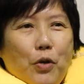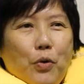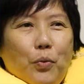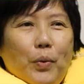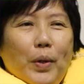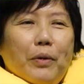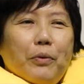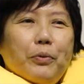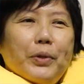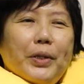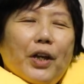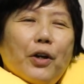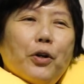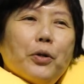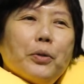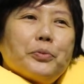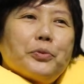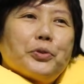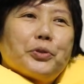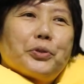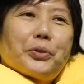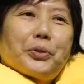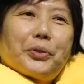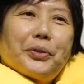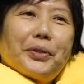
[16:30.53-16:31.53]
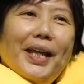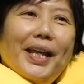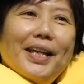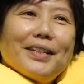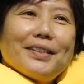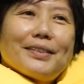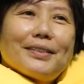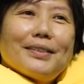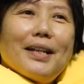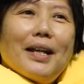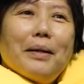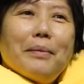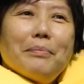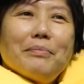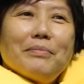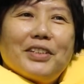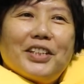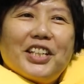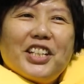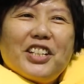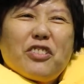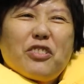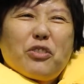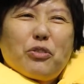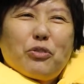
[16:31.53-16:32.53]
Well, we hope to create some
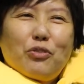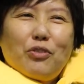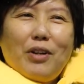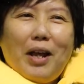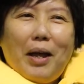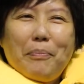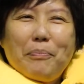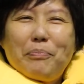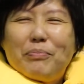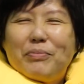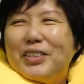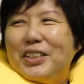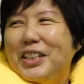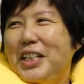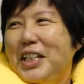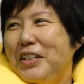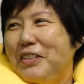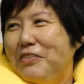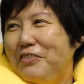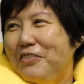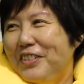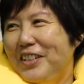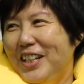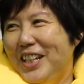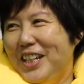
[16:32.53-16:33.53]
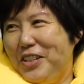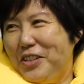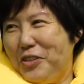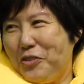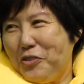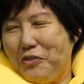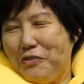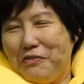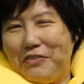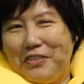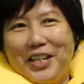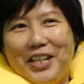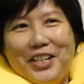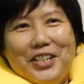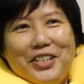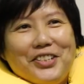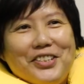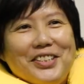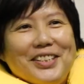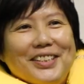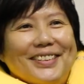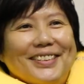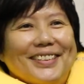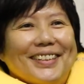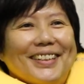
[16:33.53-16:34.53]
disruptive
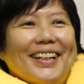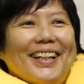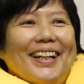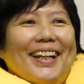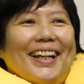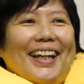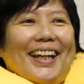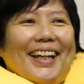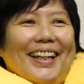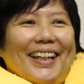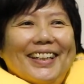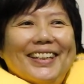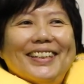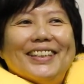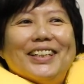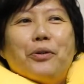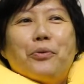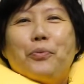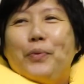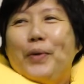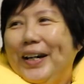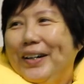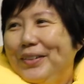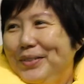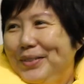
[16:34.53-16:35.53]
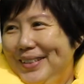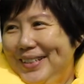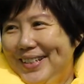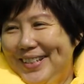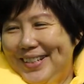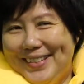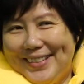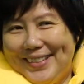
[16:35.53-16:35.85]
innovation in the wellness